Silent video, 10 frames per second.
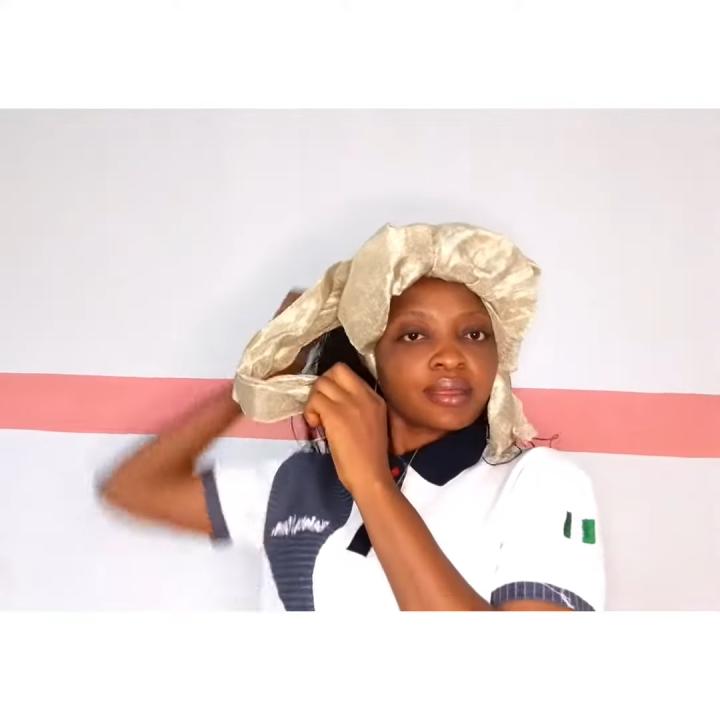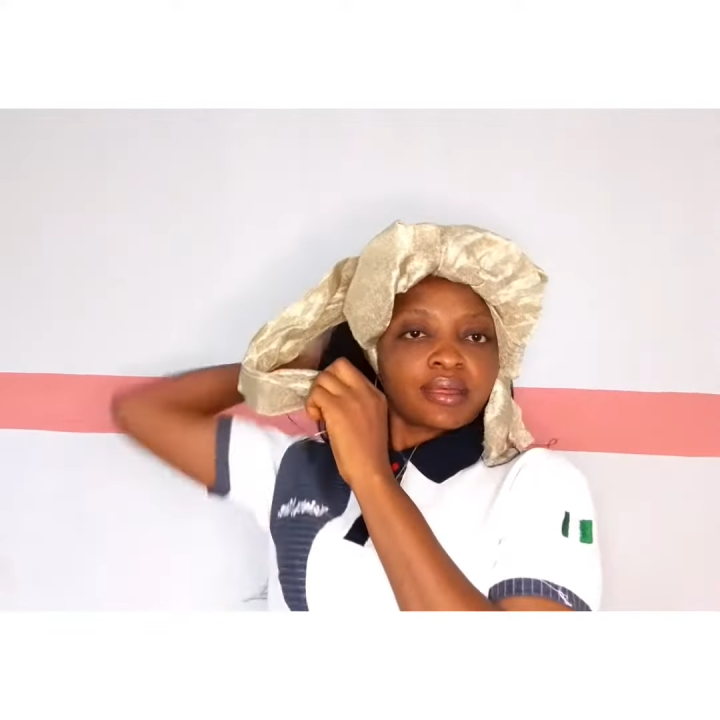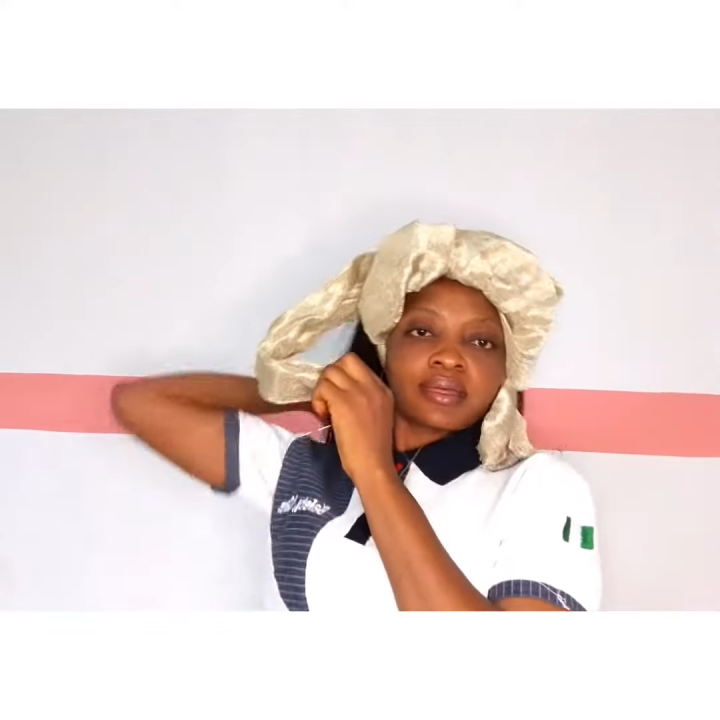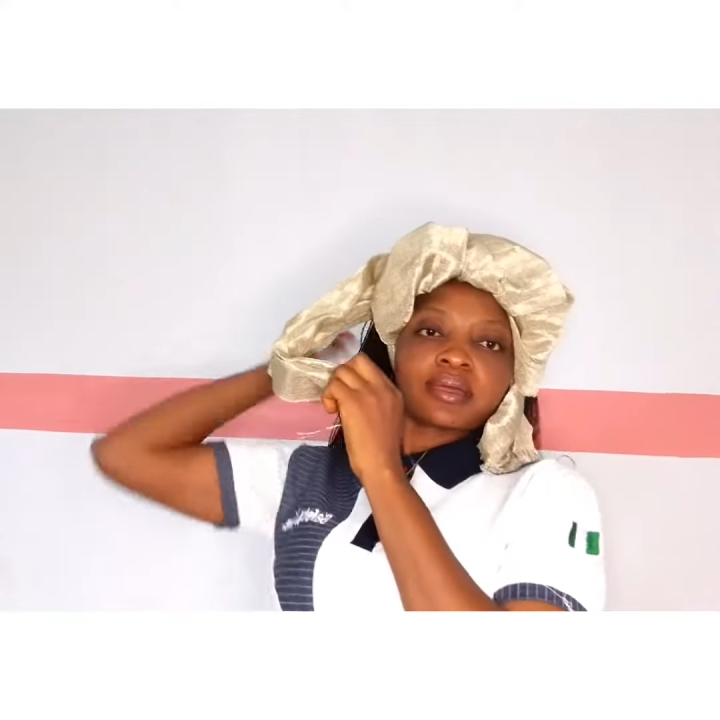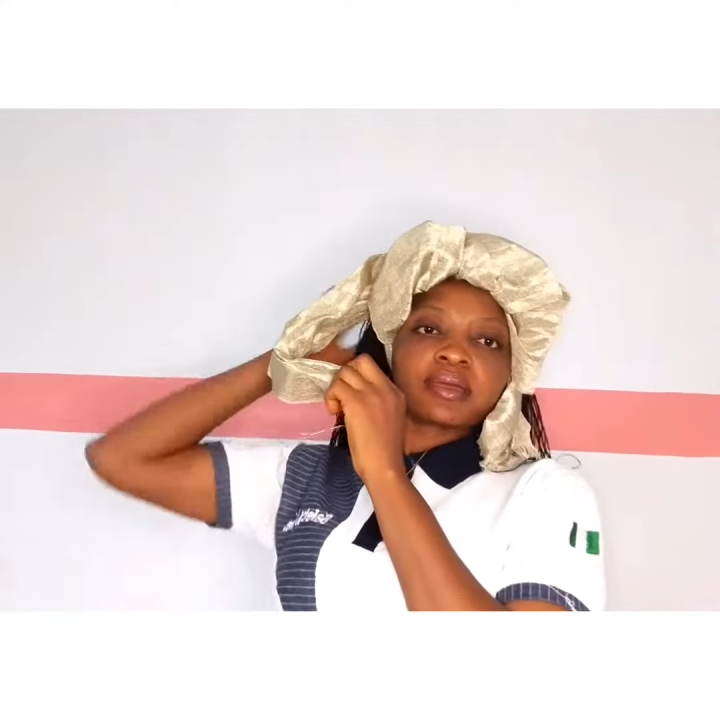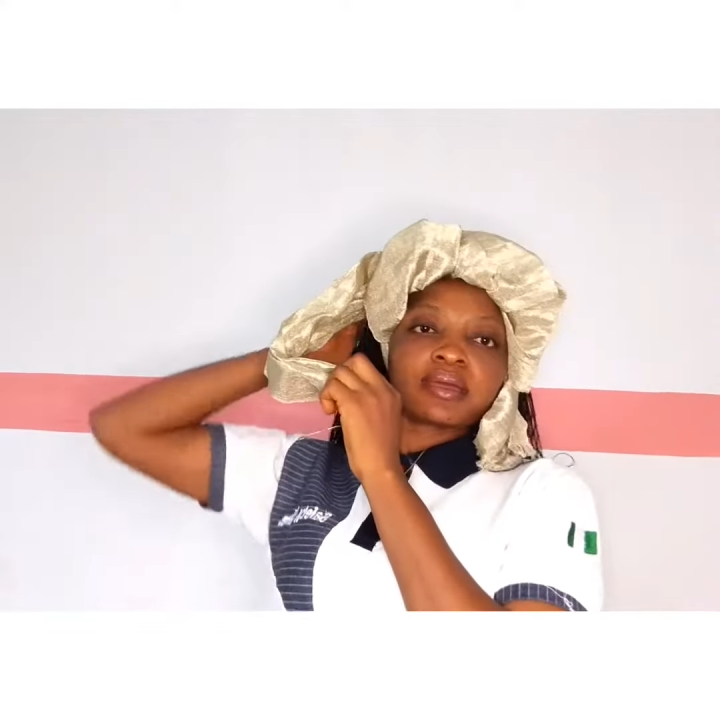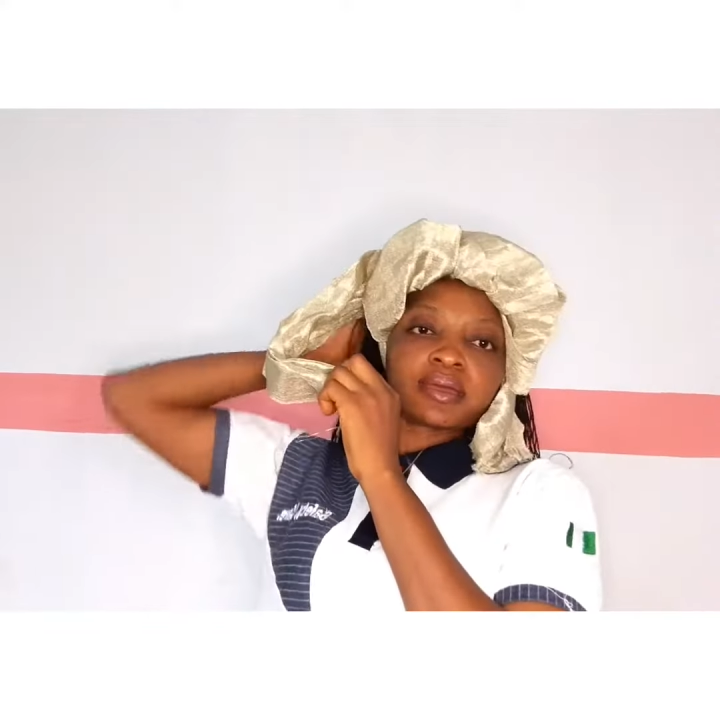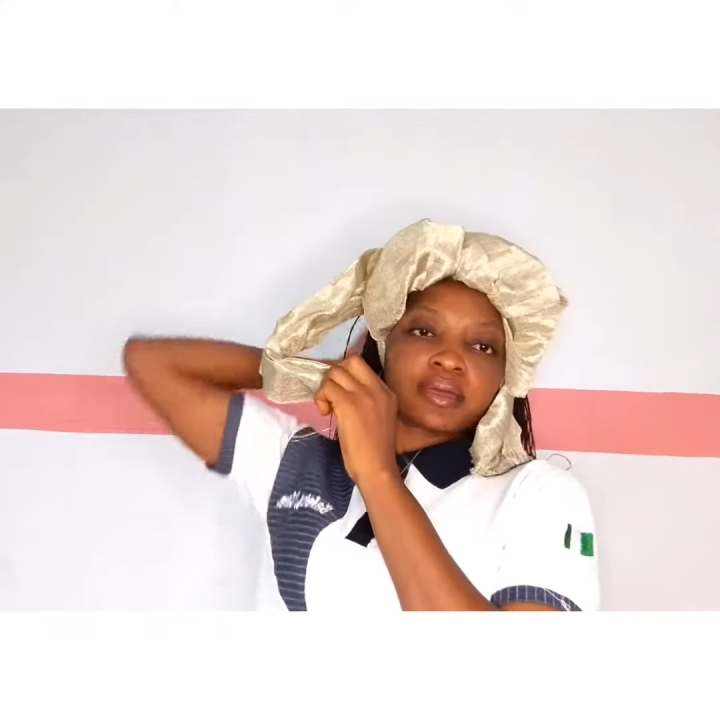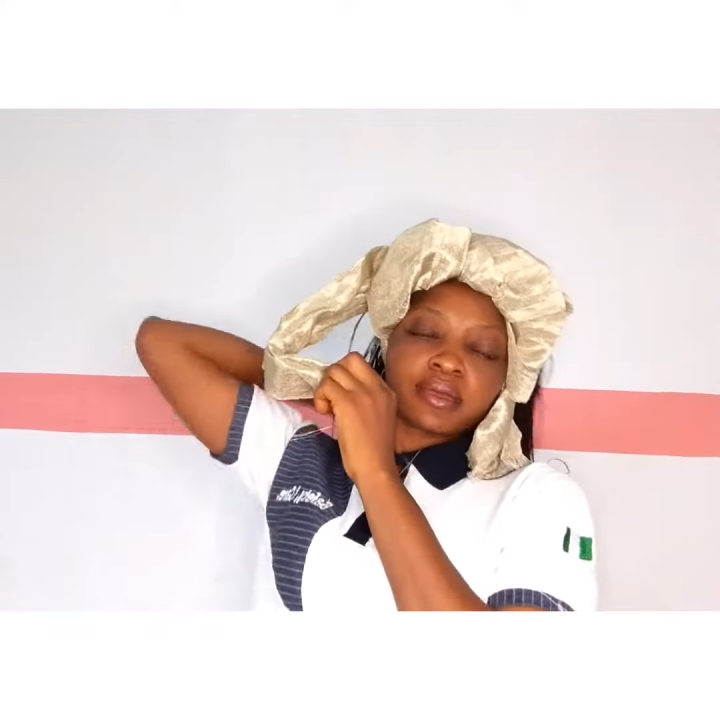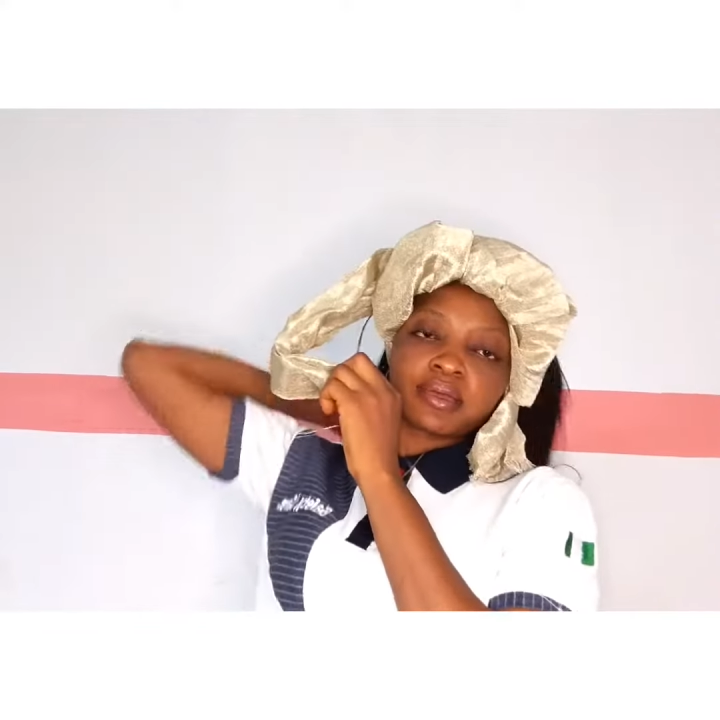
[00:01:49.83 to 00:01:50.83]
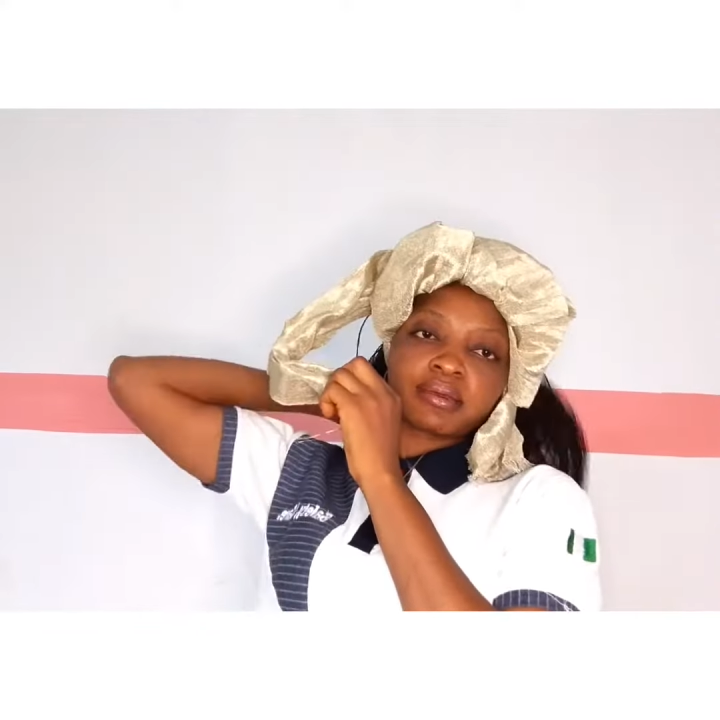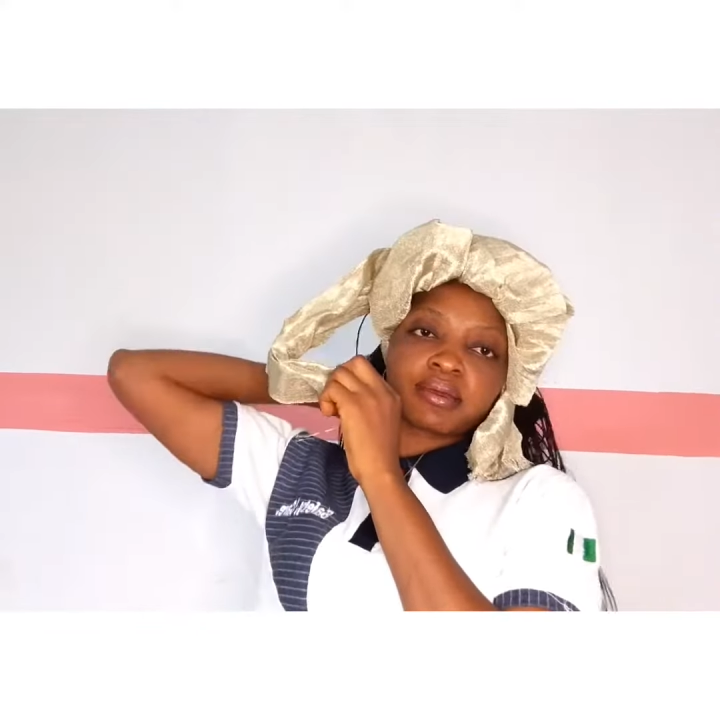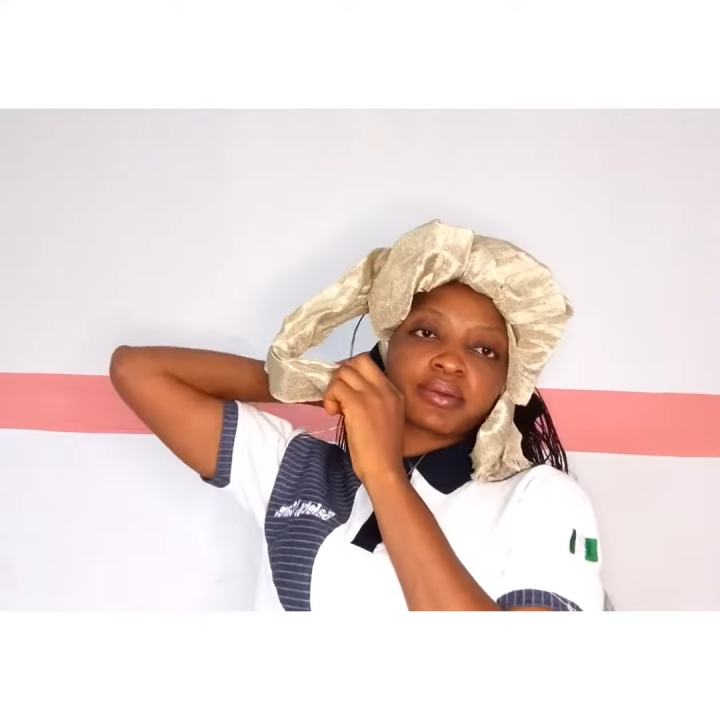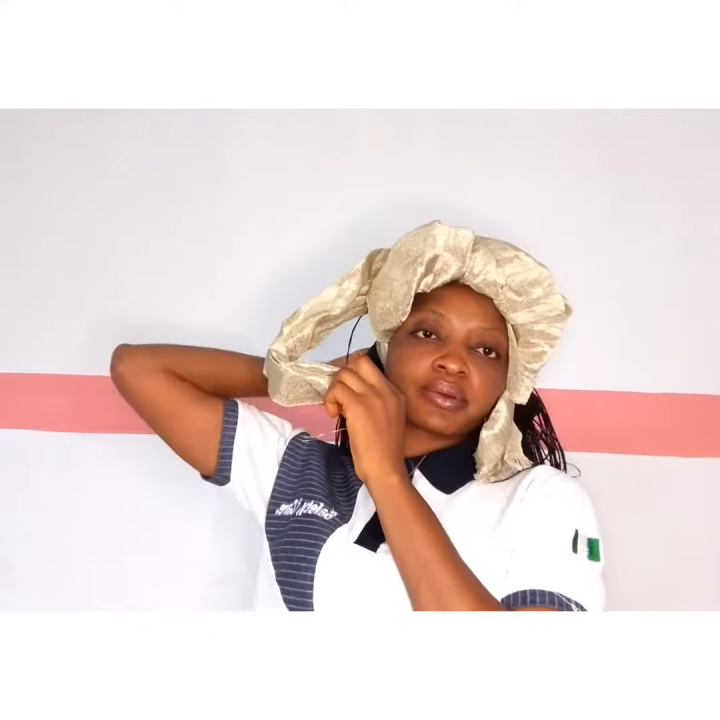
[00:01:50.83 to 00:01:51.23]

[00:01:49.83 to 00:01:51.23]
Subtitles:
dip it in again,